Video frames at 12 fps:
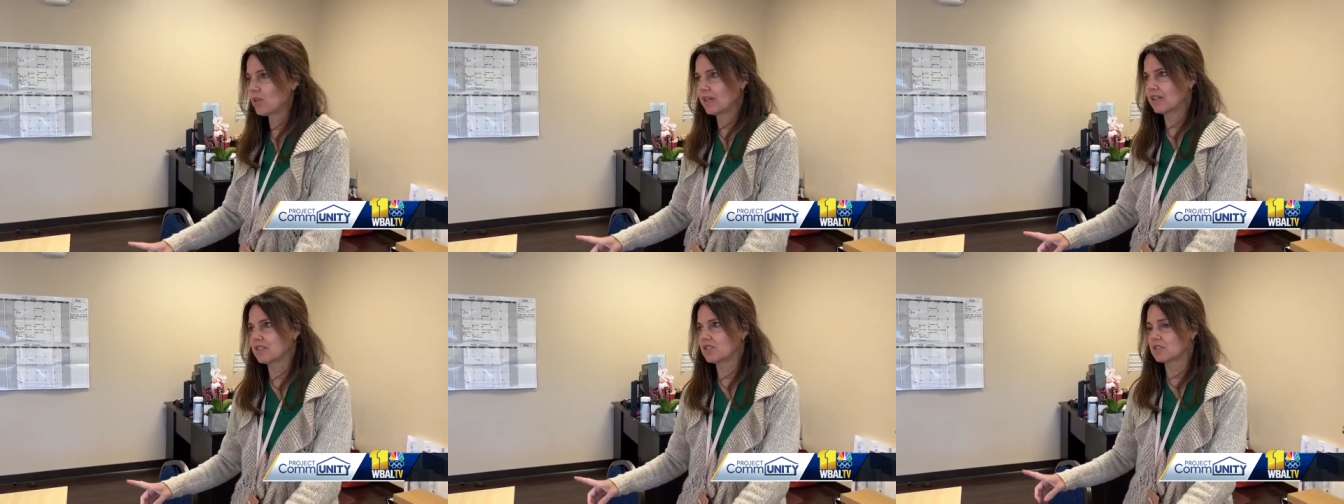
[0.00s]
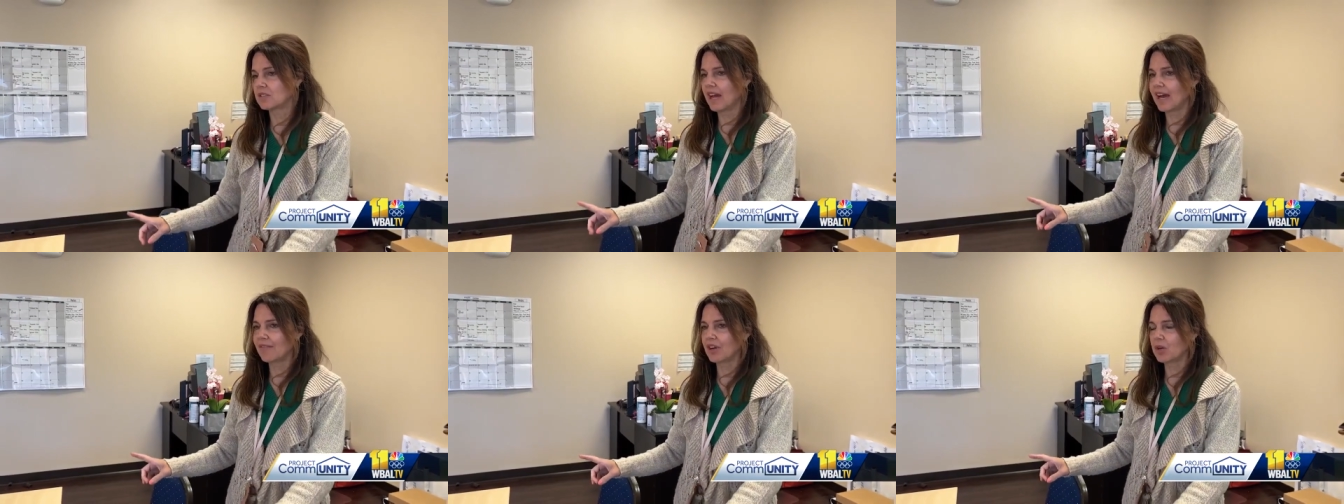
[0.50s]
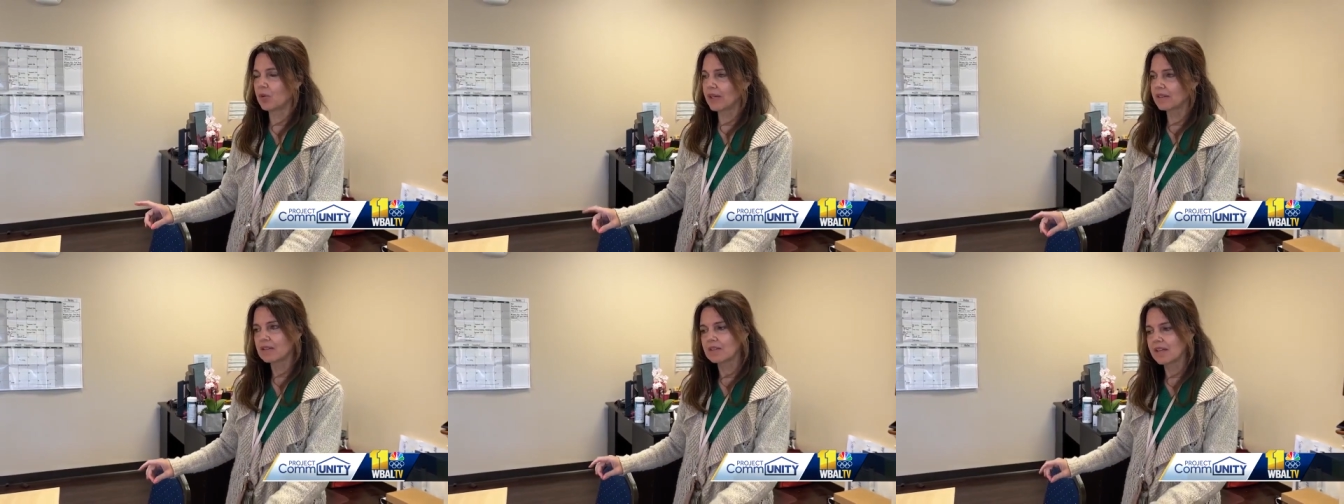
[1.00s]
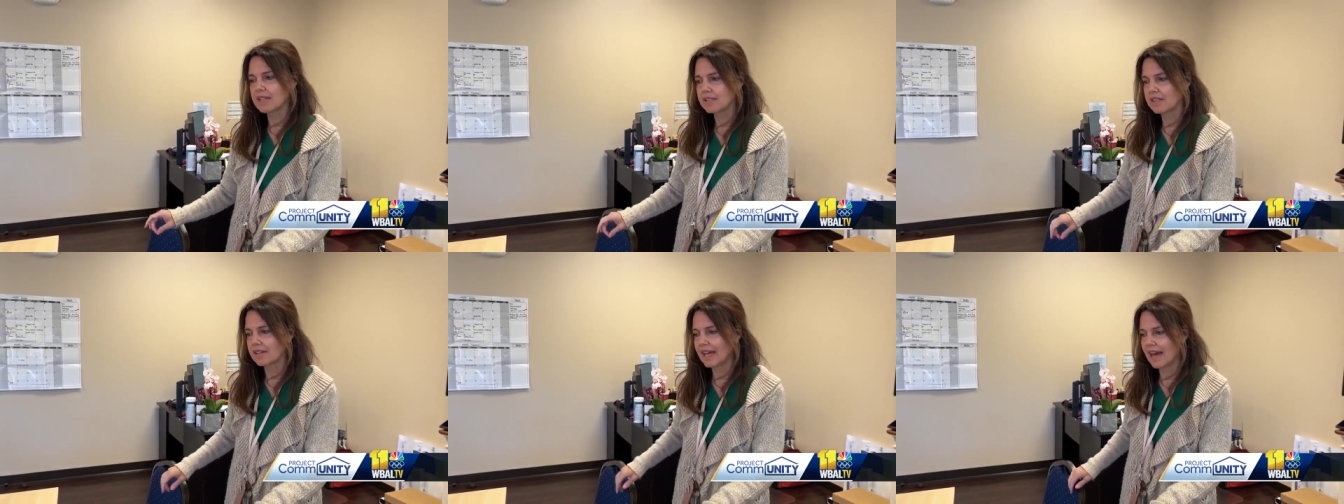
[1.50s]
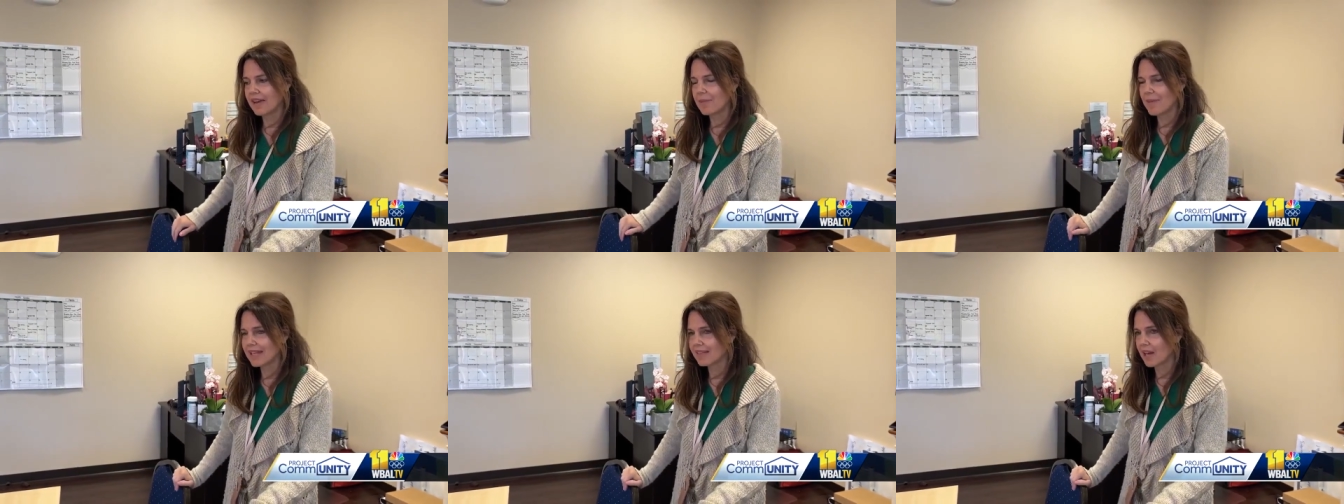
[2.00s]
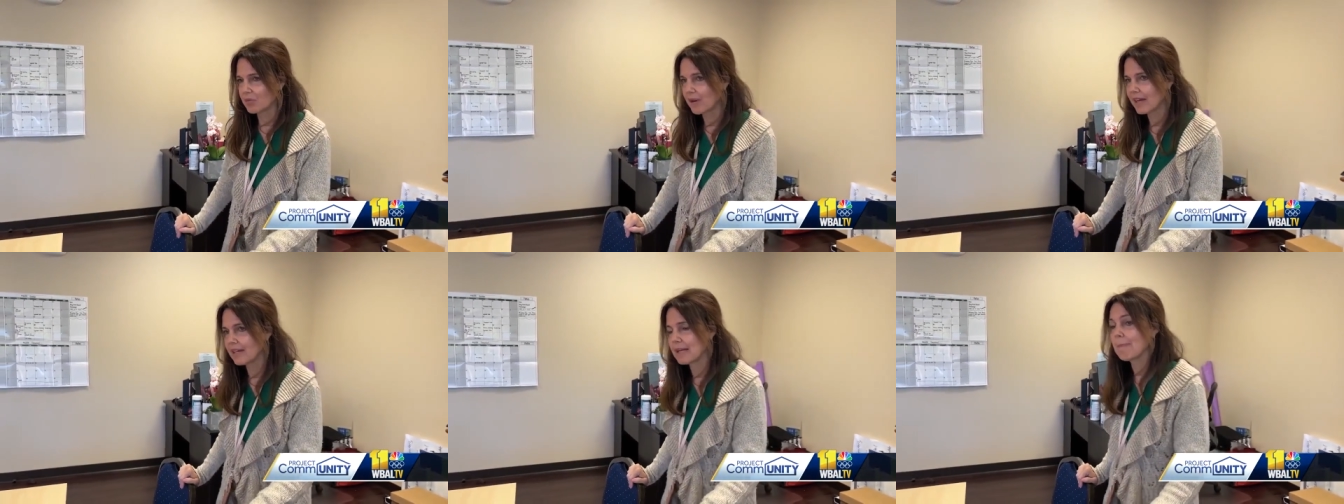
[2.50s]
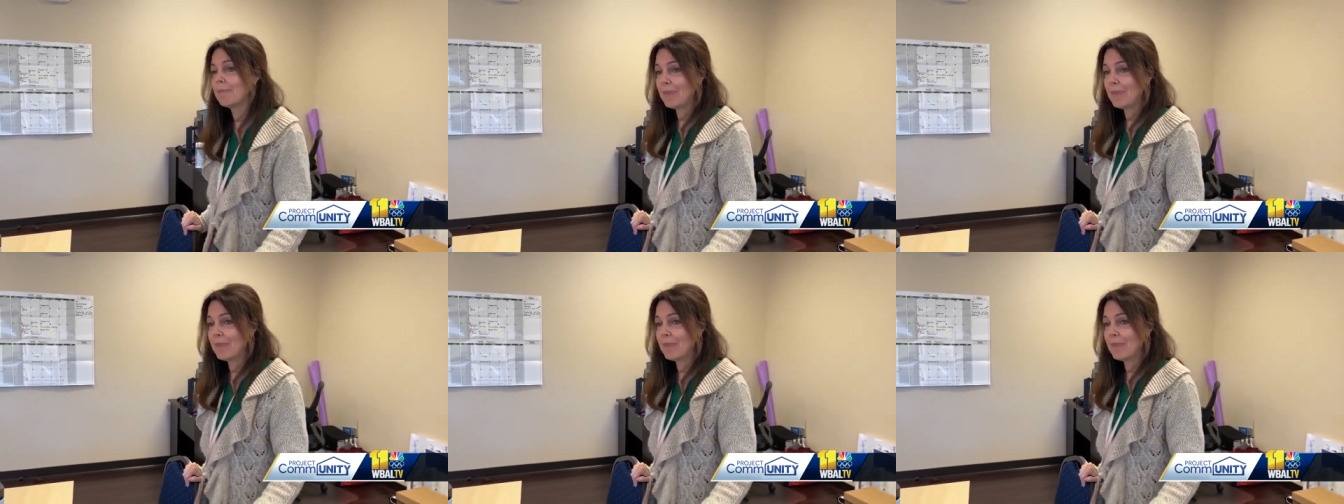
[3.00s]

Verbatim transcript: We're going to have a quick little lesson on how to make that writing